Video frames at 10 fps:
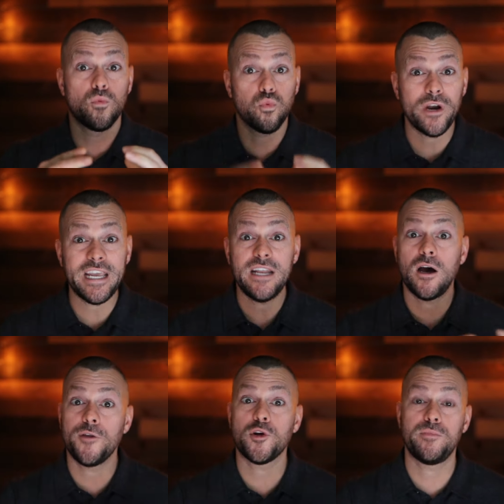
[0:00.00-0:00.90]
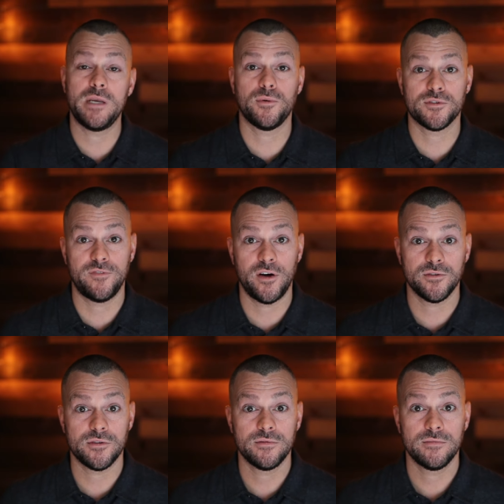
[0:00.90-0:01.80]
ringing other people's
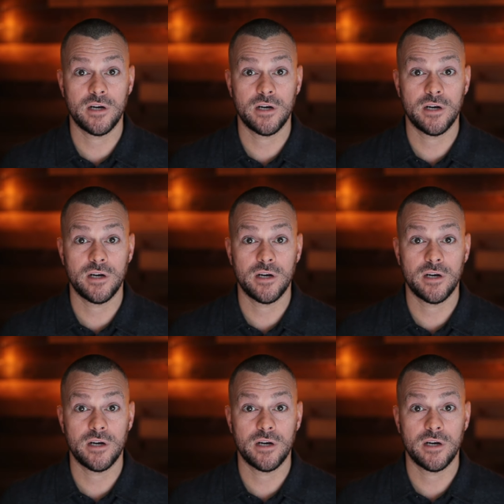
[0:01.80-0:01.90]
phones.